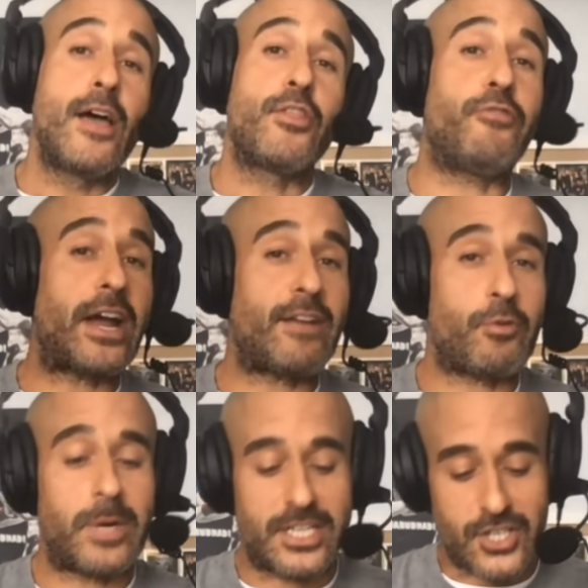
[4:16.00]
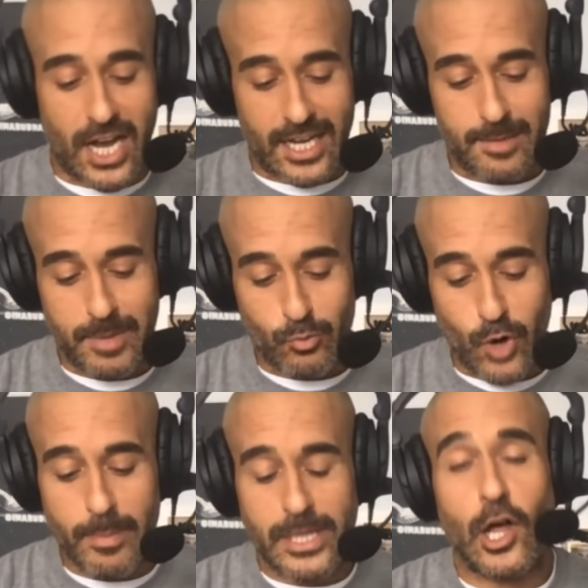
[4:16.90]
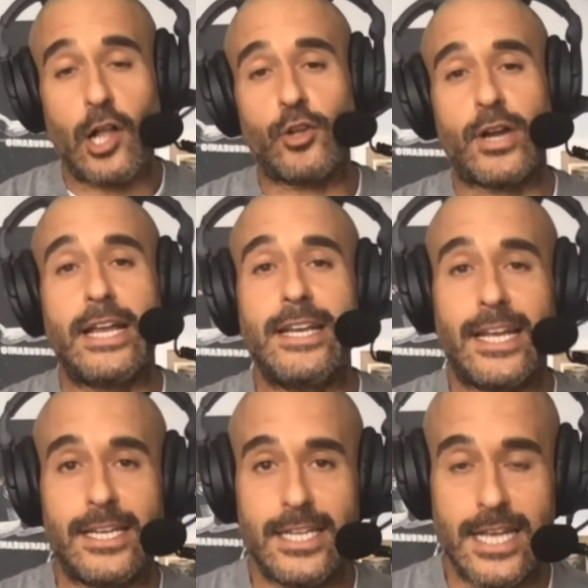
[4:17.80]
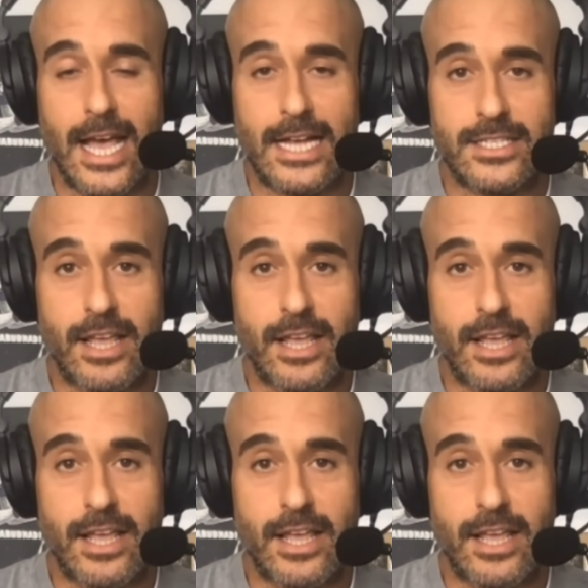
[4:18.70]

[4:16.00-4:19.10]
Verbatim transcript: the fight everybody's talking about. Robbie Lawler and Nick Diaz,